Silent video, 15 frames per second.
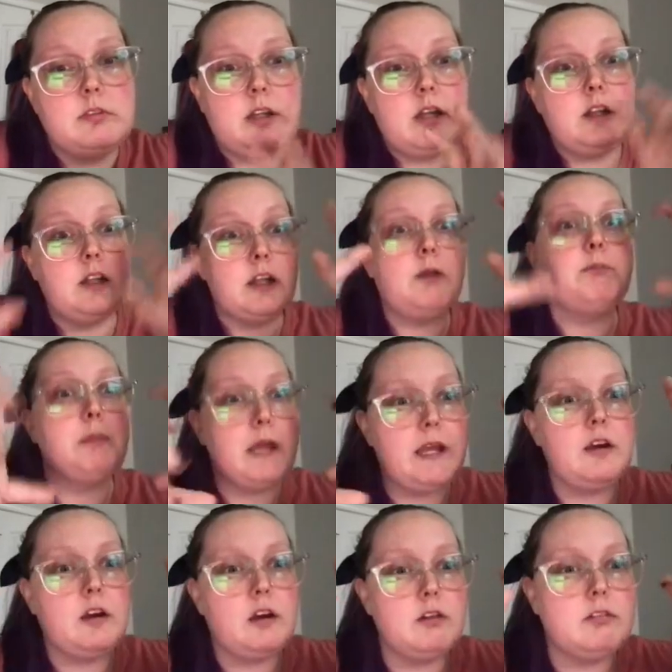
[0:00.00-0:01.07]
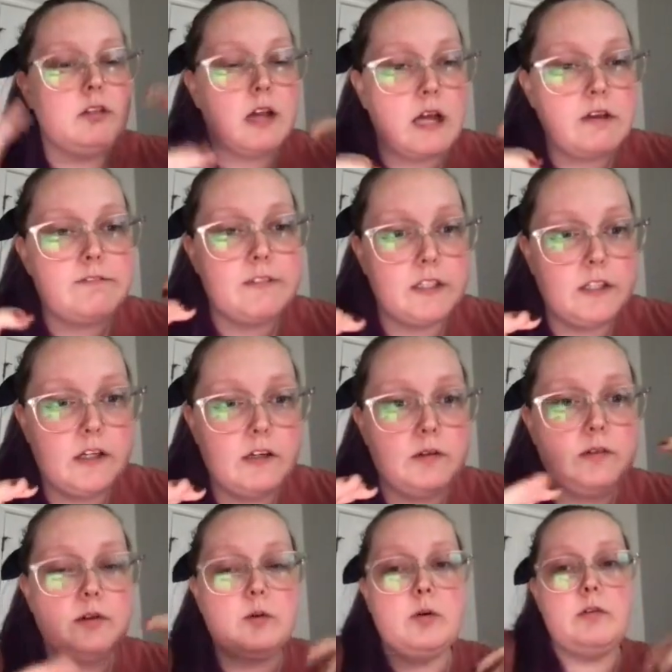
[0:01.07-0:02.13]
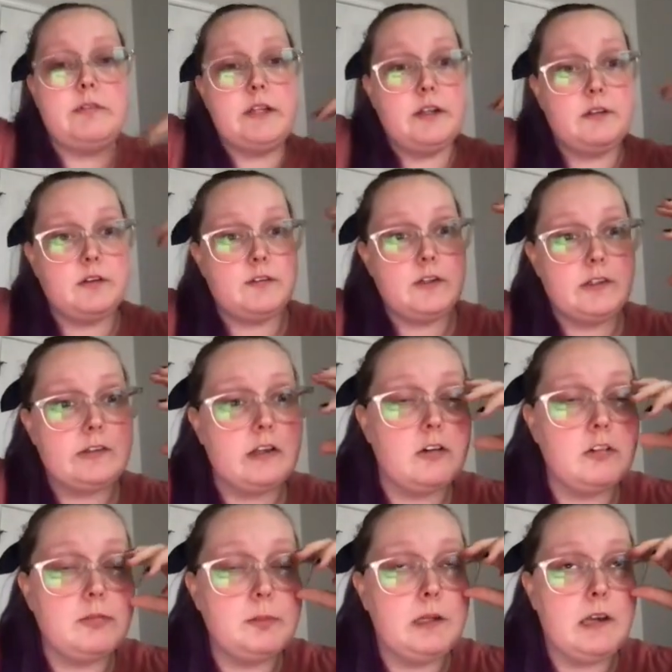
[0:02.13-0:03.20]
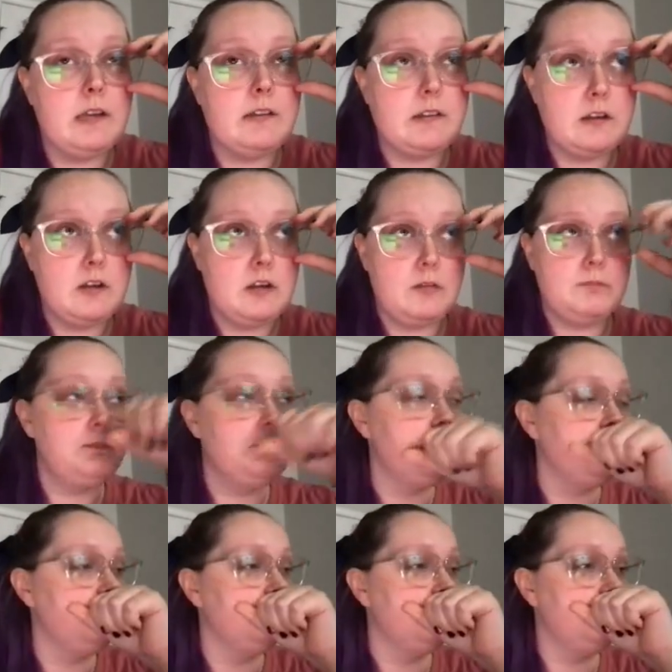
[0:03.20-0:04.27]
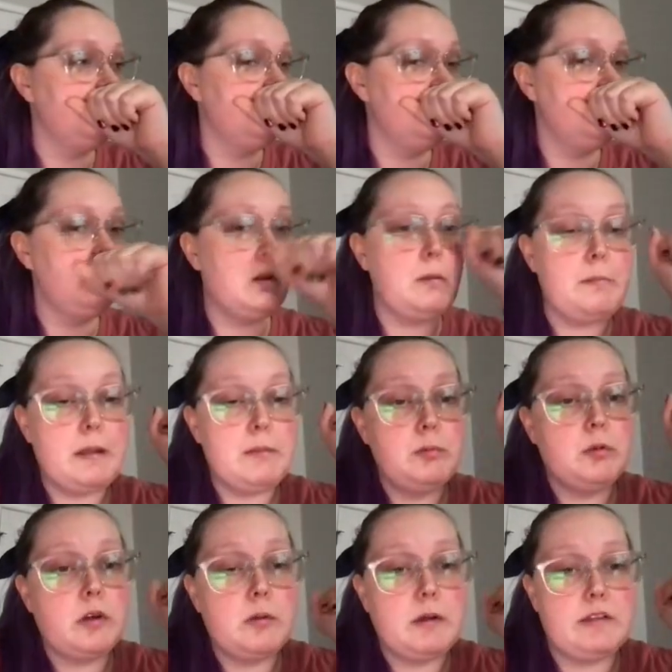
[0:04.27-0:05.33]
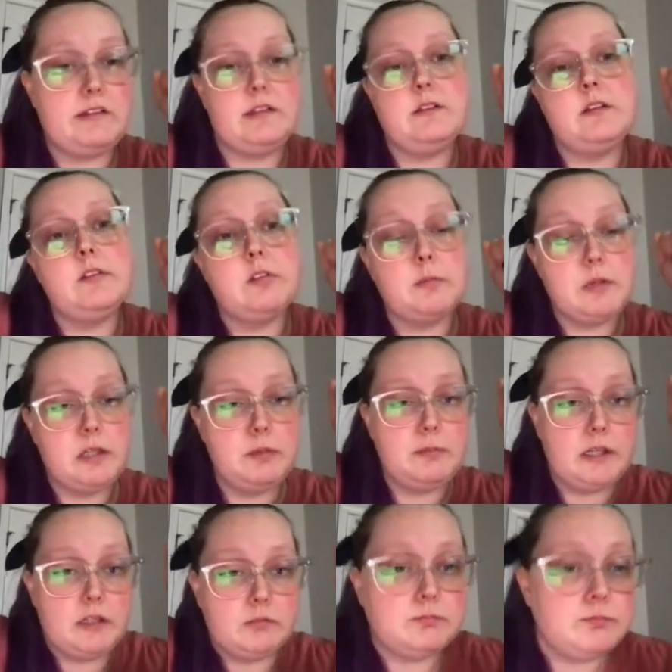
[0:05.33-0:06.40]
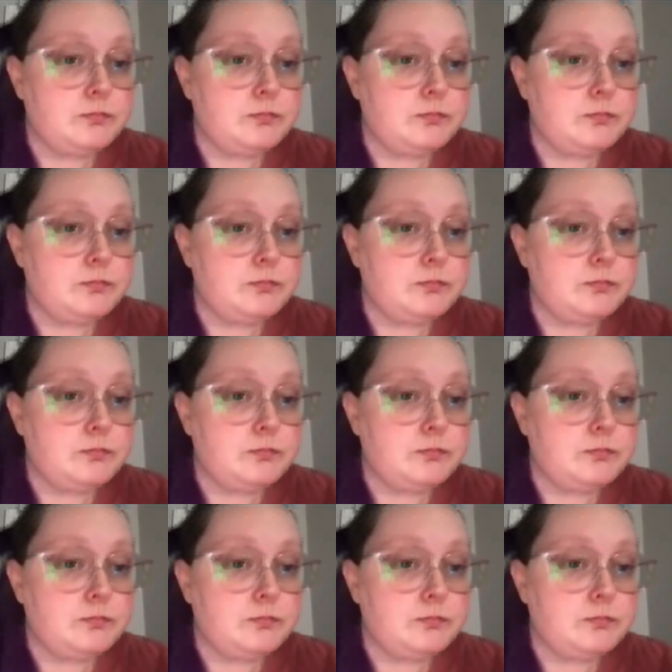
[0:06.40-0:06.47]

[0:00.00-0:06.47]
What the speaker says: of like a bank of live videos or videos of yourself, because people can buy Scentsy from anybody.